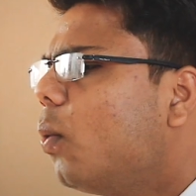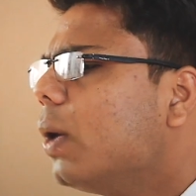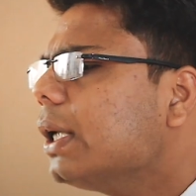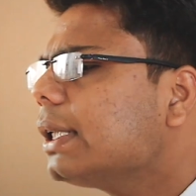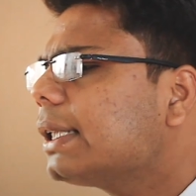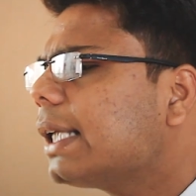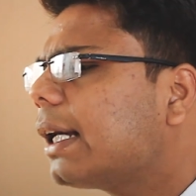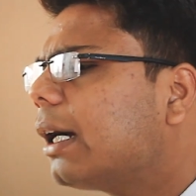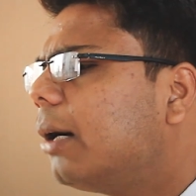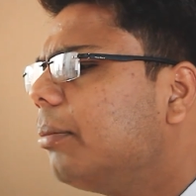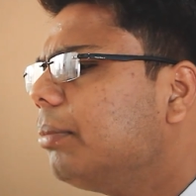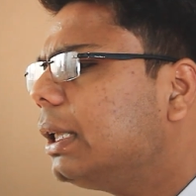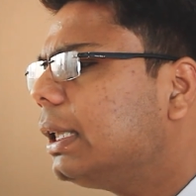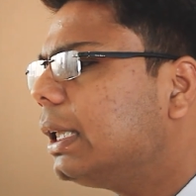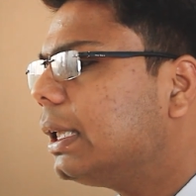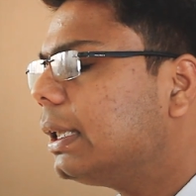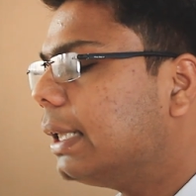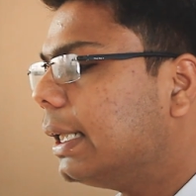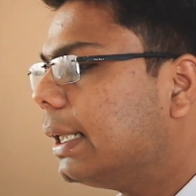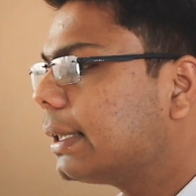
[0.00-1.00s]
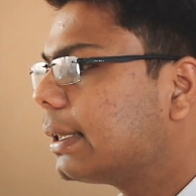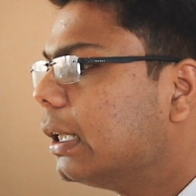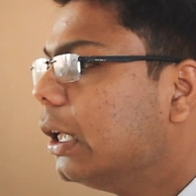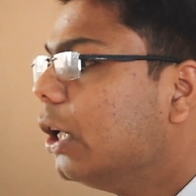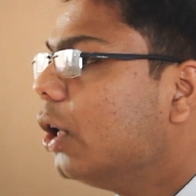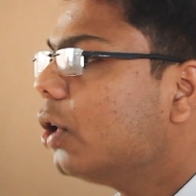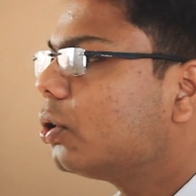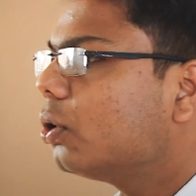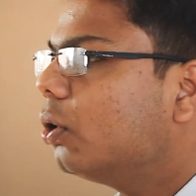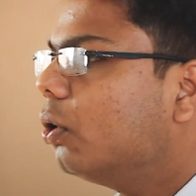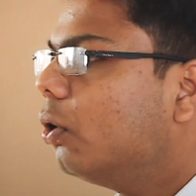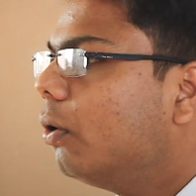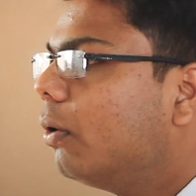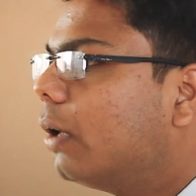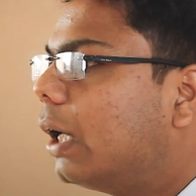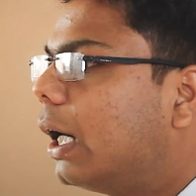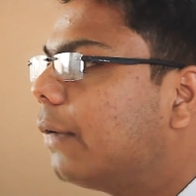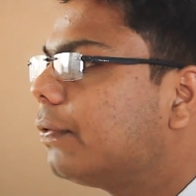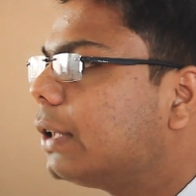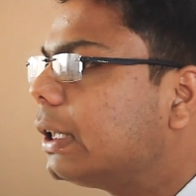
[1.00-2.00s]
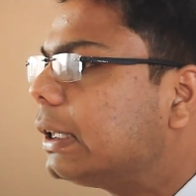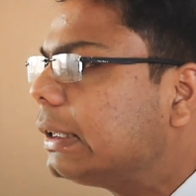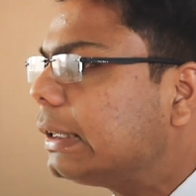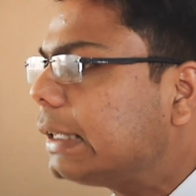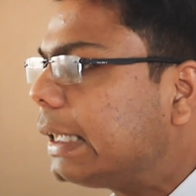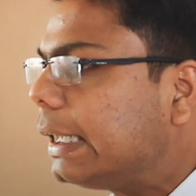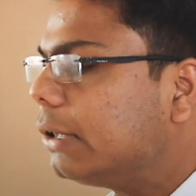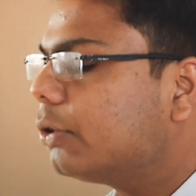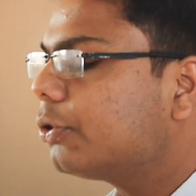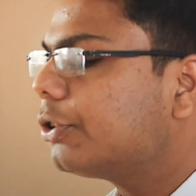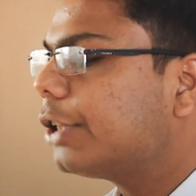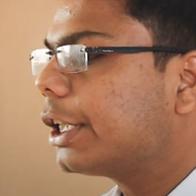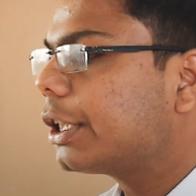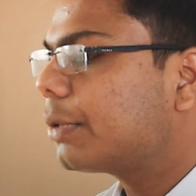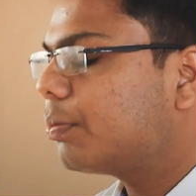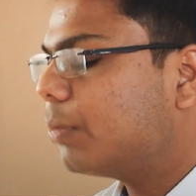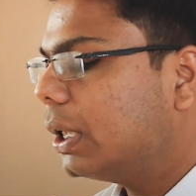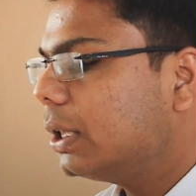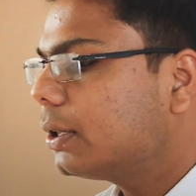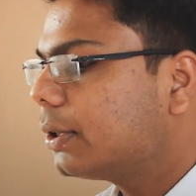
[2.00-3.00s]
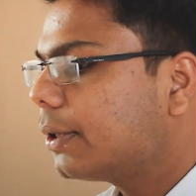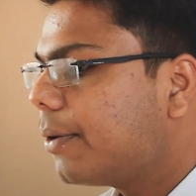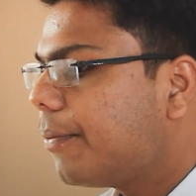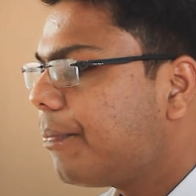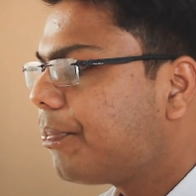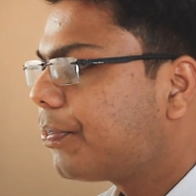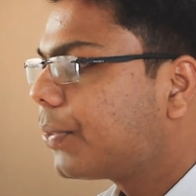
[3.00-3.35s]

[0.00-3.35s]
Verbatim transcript: Once I completed this, so after three to six months,